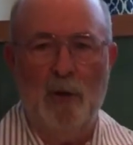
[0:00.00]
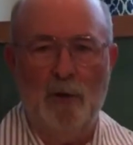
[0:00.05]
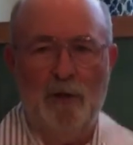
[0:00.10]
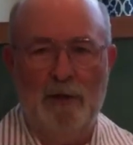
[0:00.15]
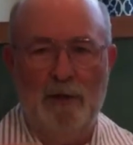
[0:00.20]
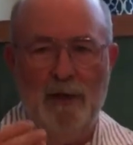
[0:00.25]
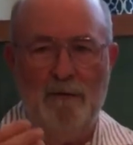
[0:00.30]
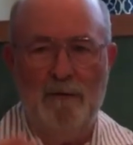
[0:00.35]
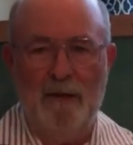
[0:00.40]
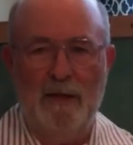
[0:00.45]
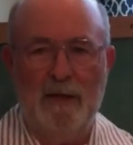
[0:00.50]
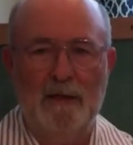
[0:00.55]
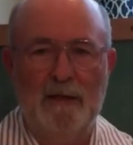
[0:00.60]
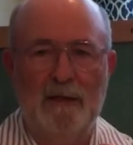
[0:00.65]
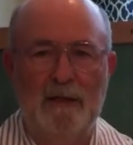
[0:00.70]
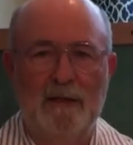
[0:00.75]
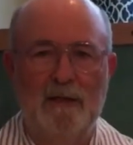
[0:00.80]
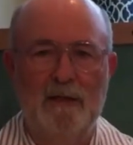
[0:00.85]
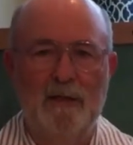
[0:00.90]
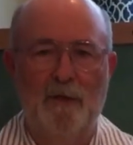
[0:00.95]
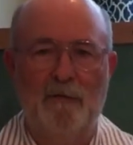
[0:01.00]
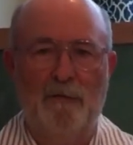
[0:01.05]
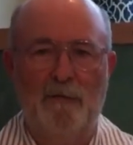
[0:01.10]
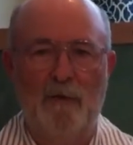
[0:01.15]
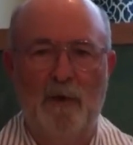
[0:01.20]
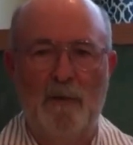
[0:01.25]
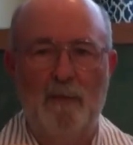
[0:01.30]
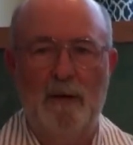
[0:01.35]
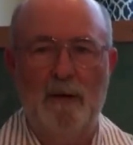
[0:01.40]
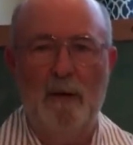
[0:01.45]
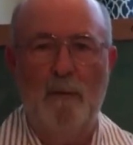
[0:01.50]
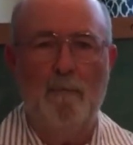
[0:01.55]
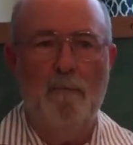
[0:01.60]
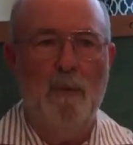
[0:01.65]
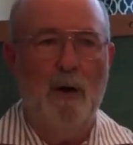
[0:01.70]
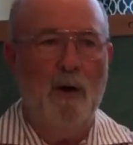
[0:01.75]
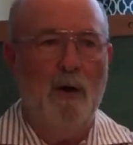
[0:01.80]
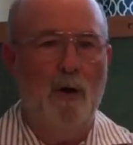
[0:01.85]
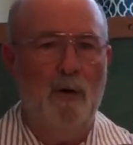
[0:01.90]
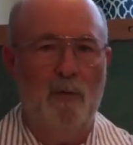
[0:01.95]
Giving it in different
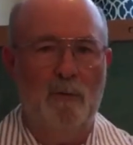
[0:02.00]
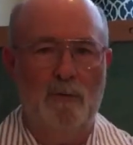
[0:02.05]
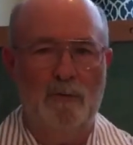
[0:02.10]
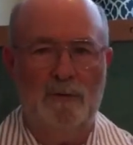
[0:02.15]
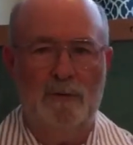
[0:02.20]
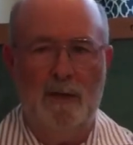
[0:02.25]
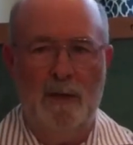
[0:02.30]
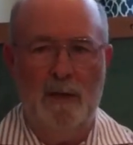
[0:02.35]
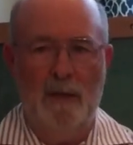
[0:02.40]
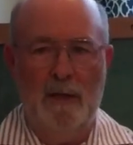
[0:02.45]
modes.